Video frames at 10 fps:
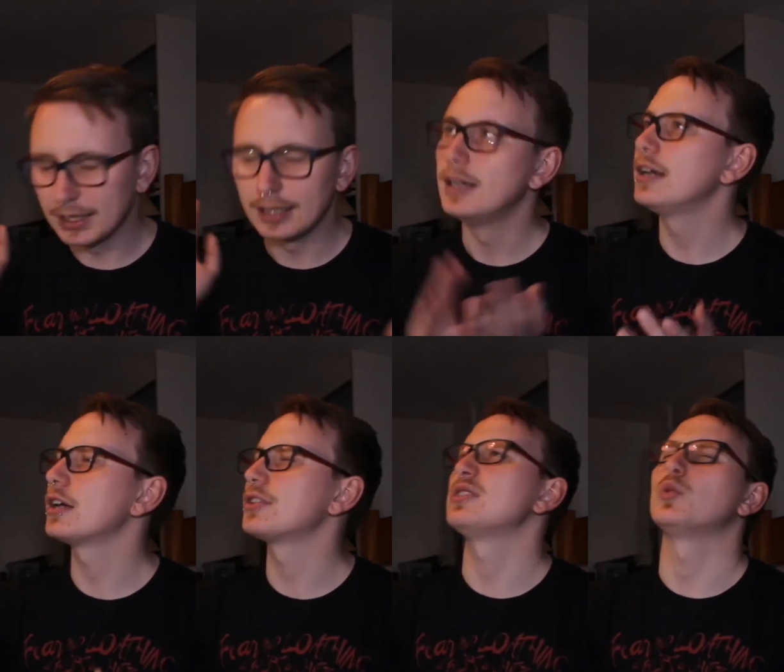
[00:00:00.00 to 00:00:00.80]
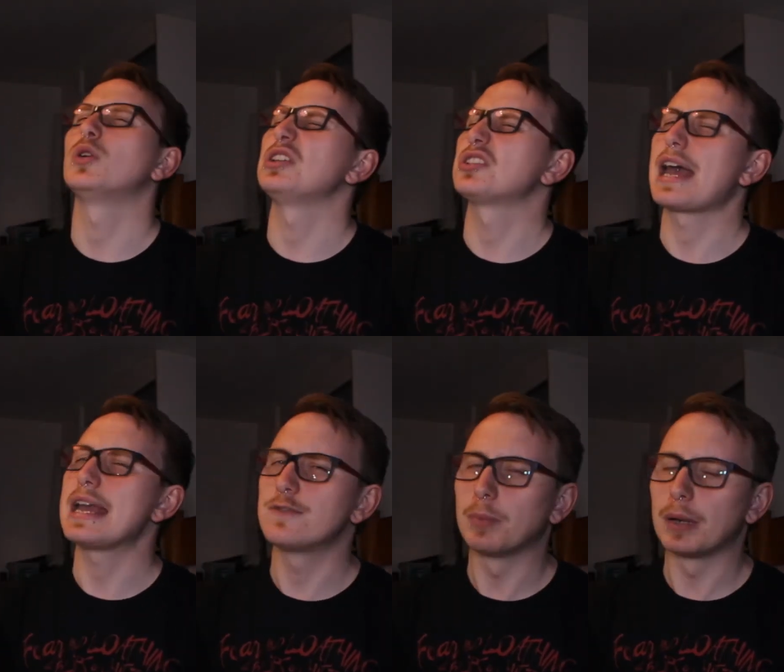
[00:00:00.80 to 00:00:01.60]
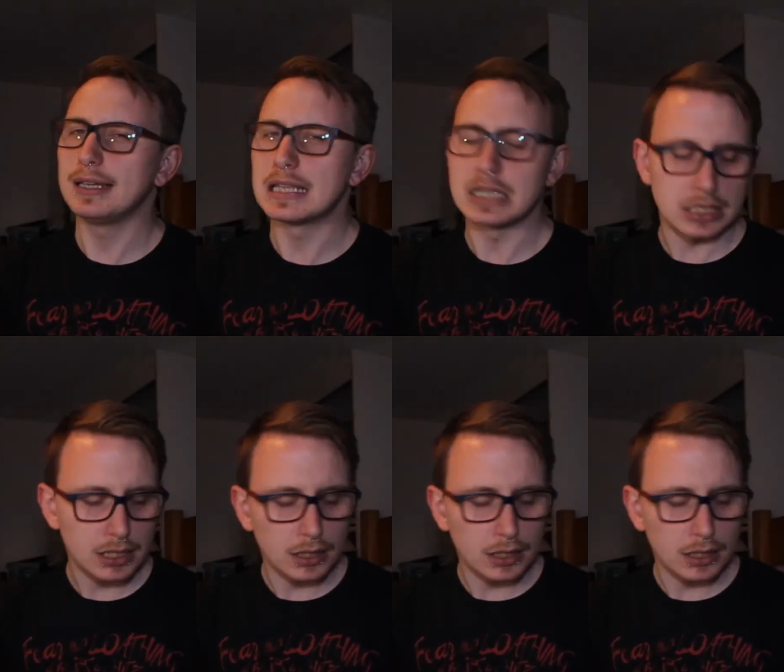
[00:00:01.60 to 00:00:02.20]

Because this world is such a hateful place, isn't it?